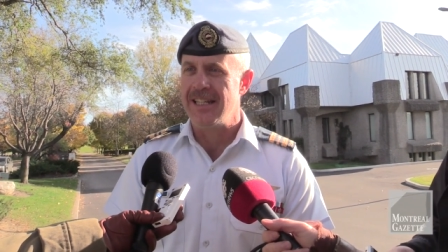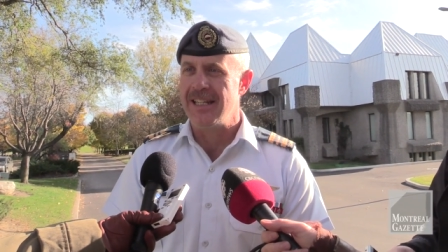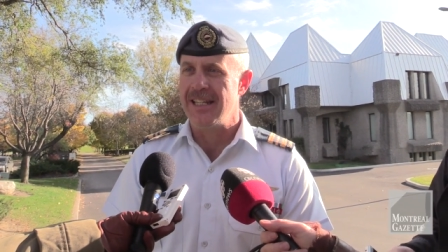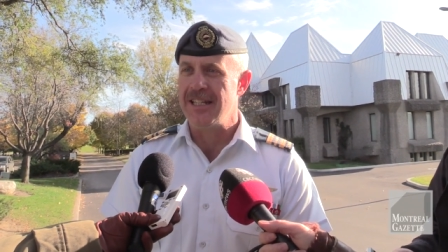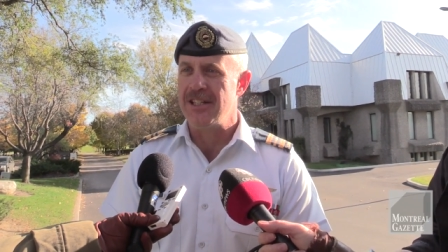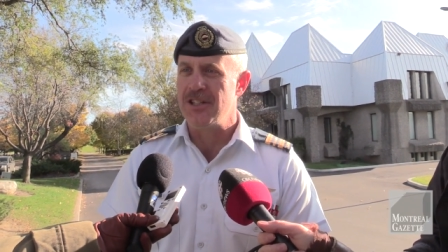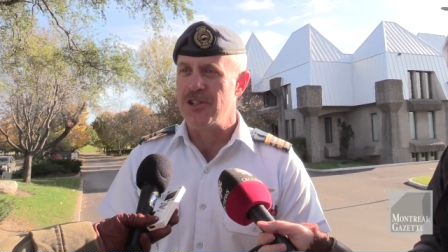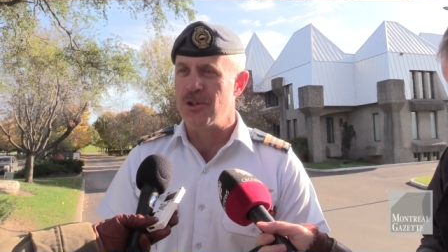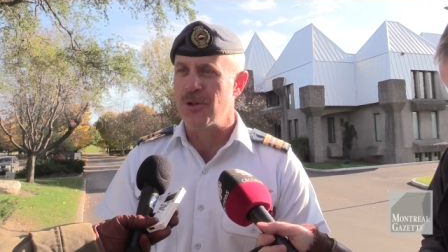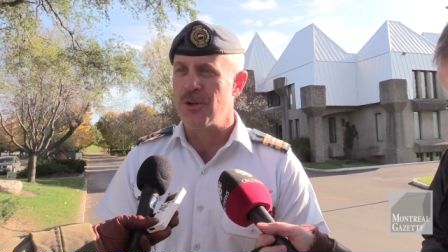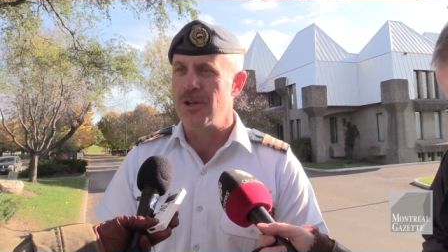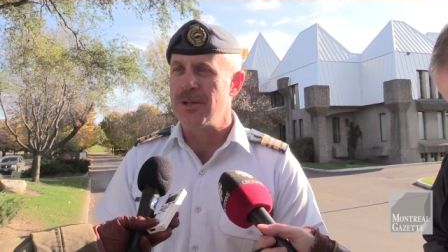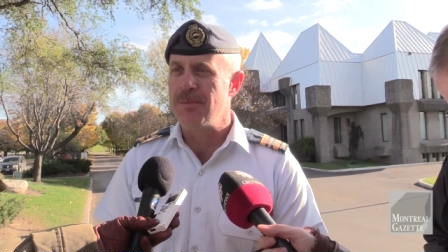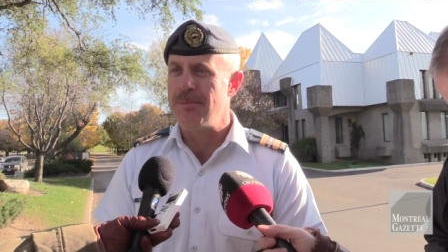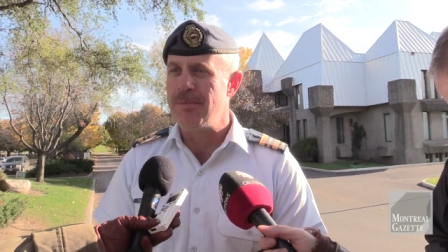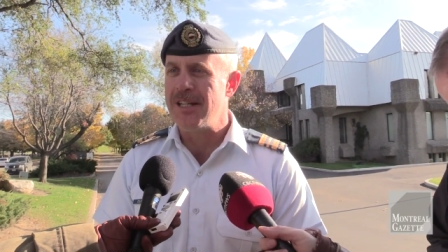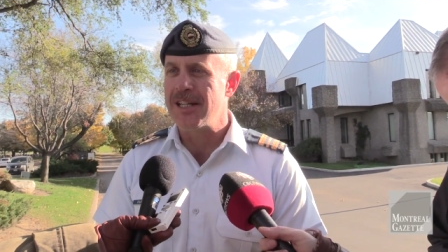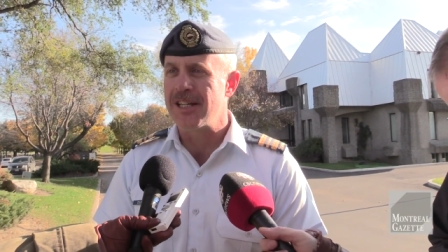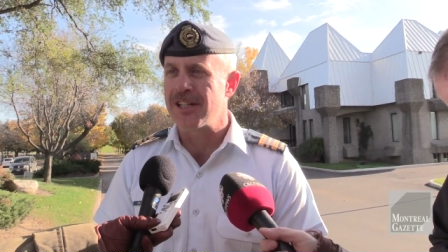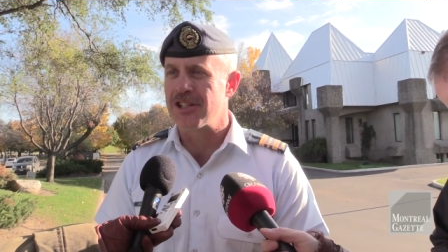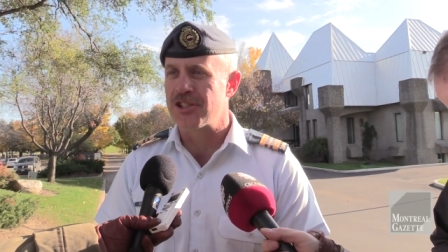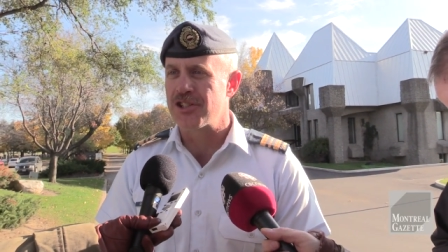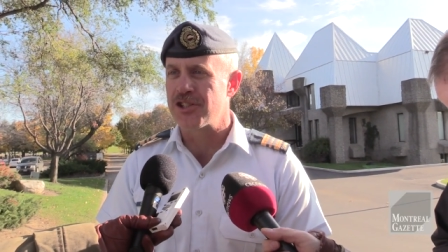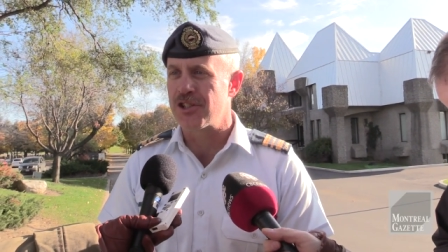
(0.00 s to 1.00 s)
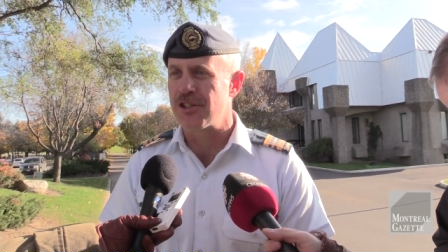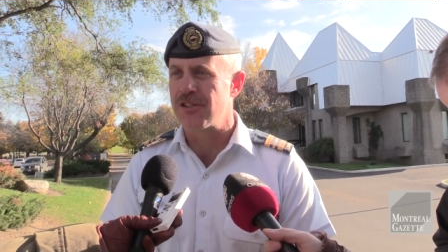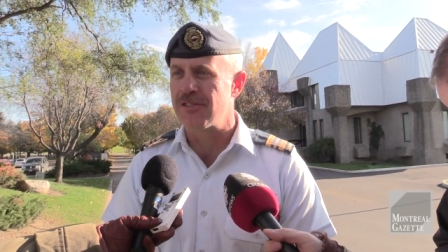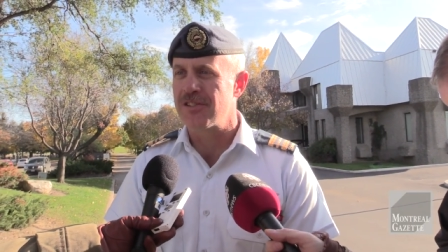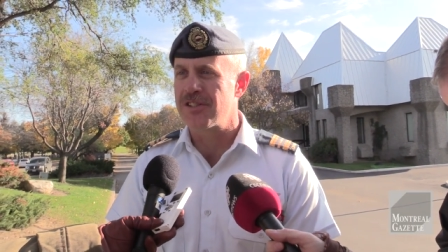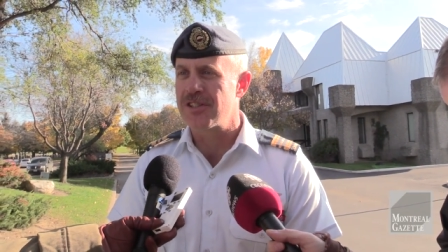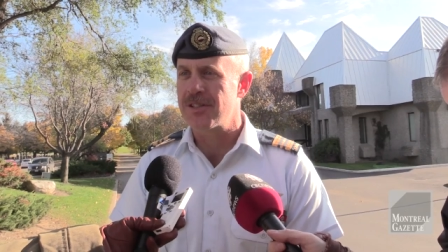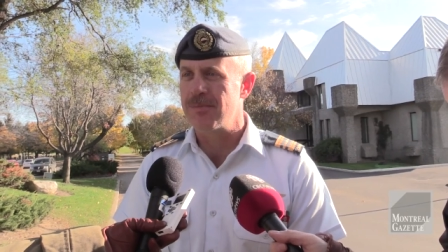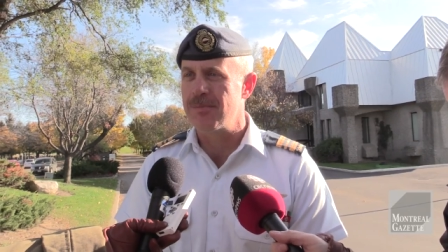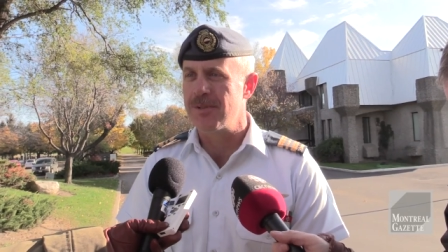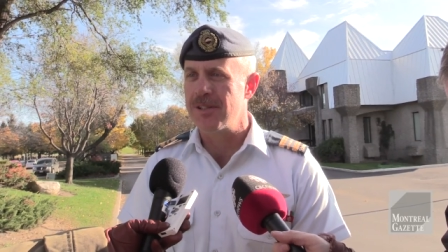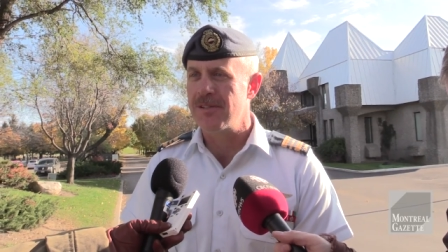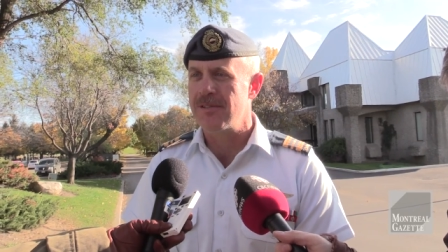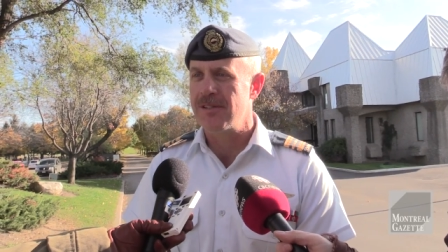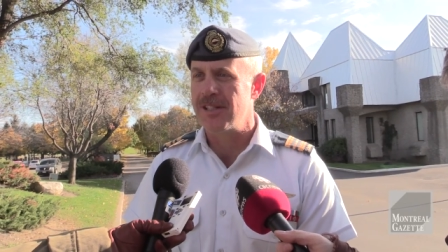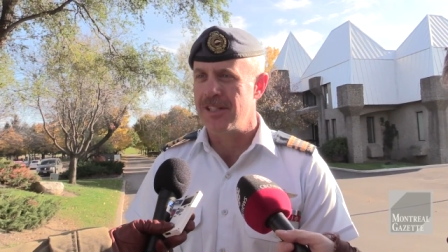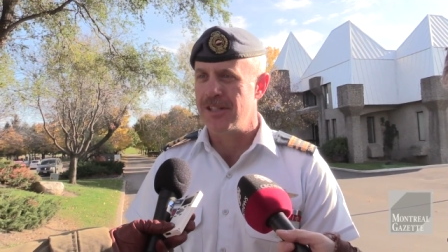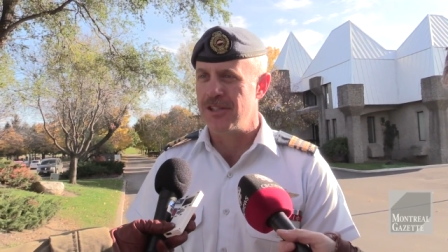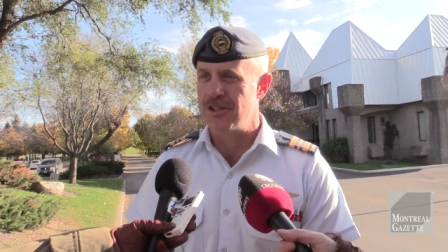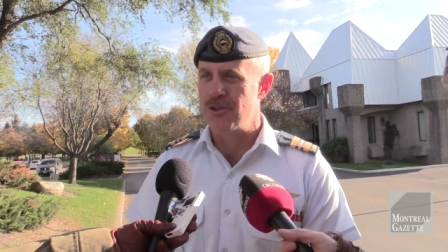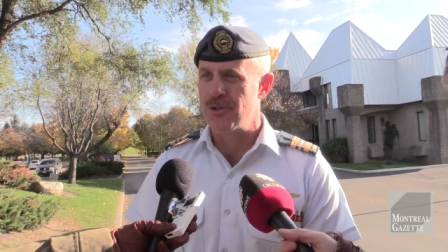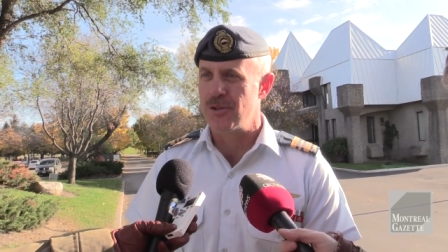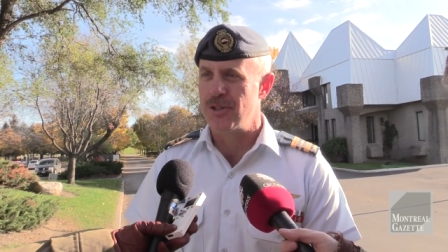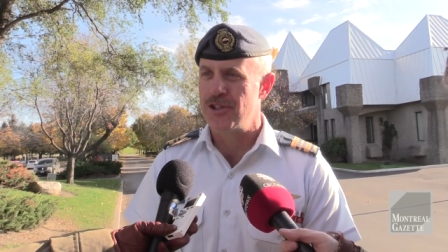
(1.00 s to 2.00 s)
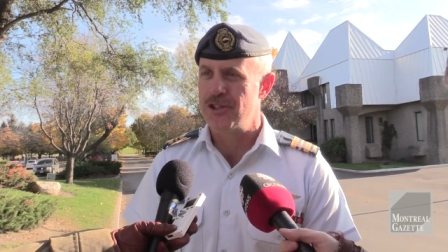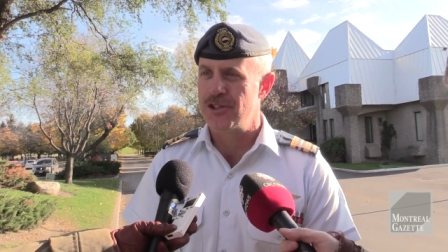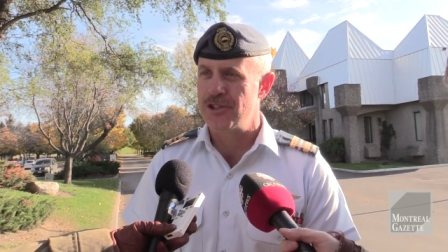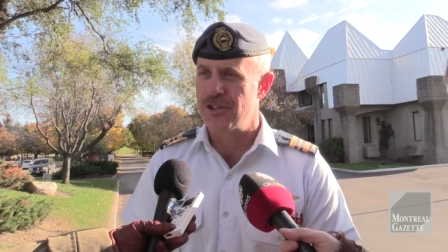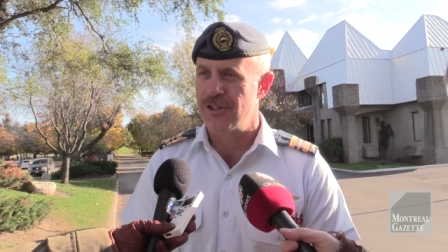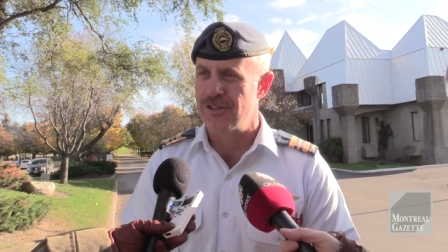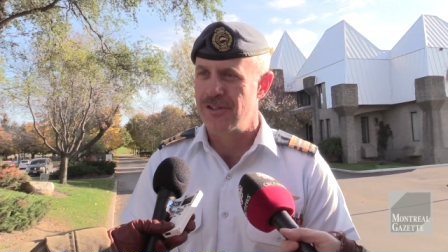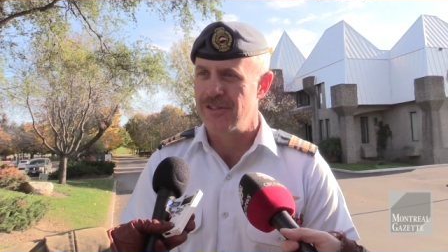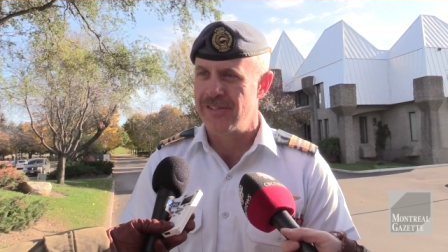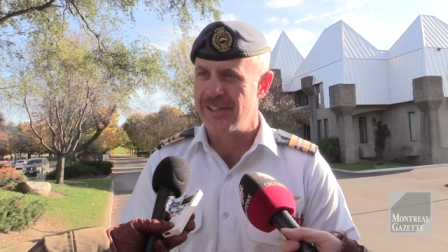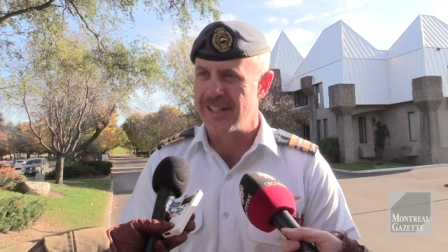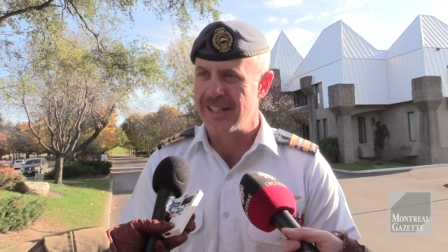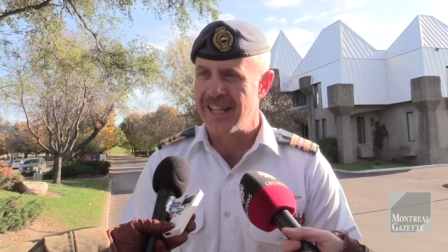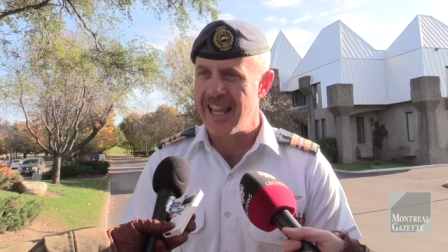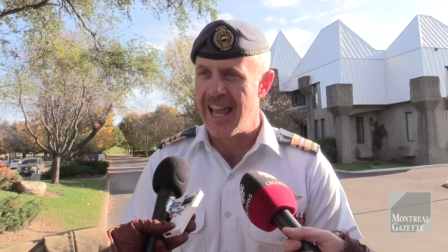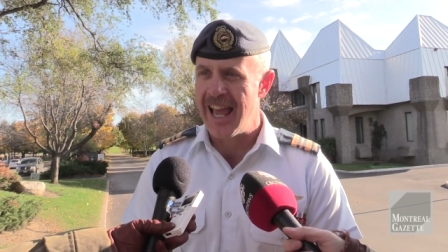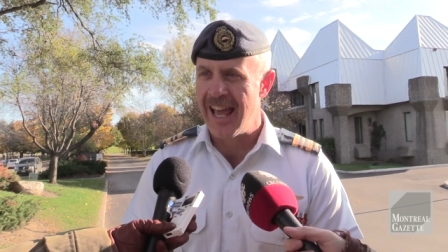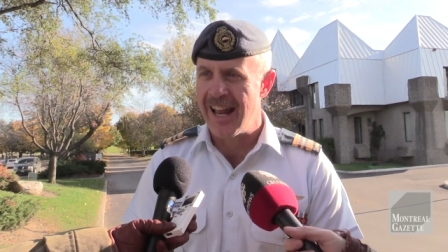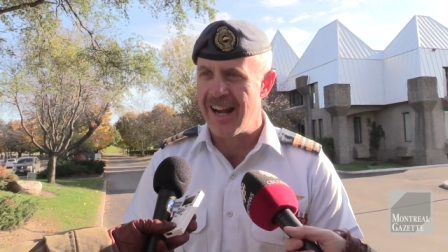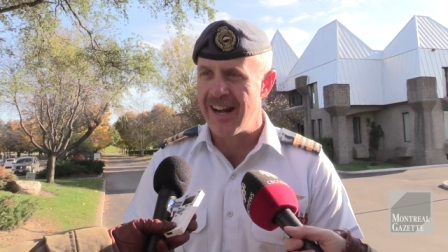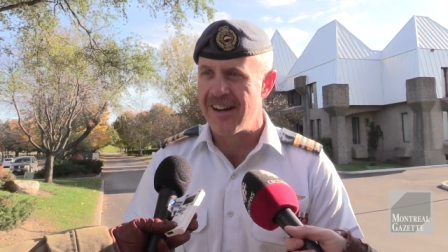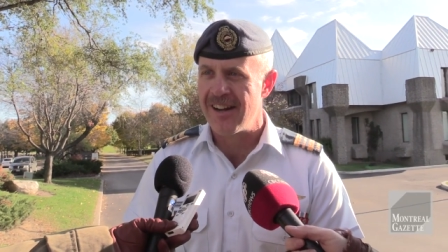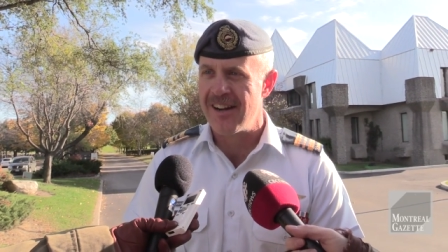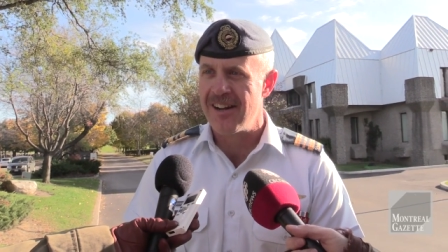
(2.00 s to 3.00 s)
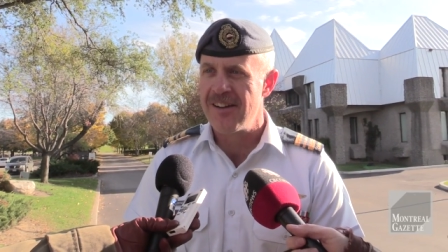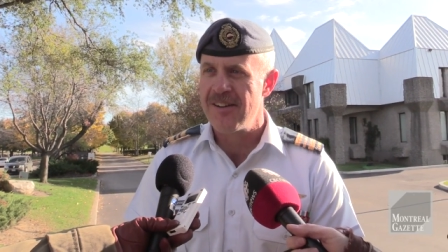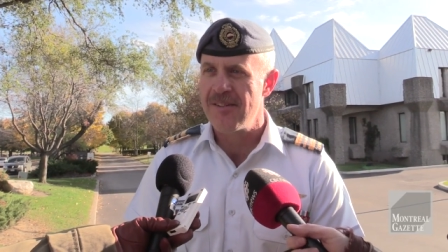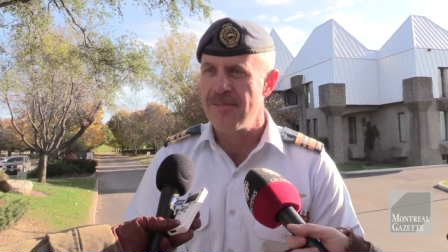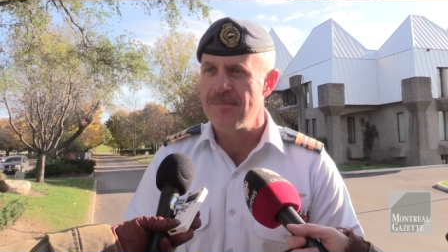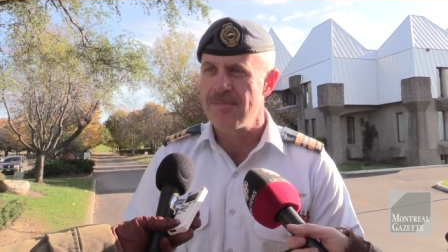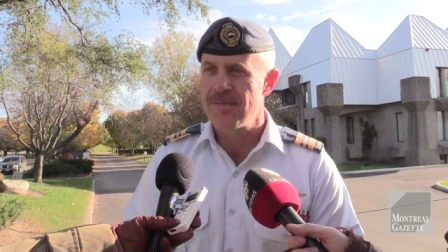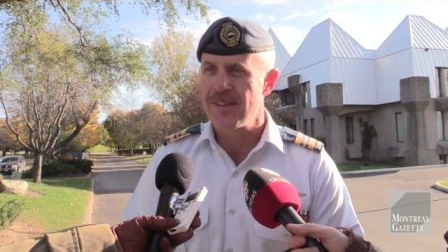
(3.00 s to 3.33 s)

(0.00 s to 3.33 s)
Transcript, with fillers: He enjoyed being a serviceman. He enjoyed serving Canada.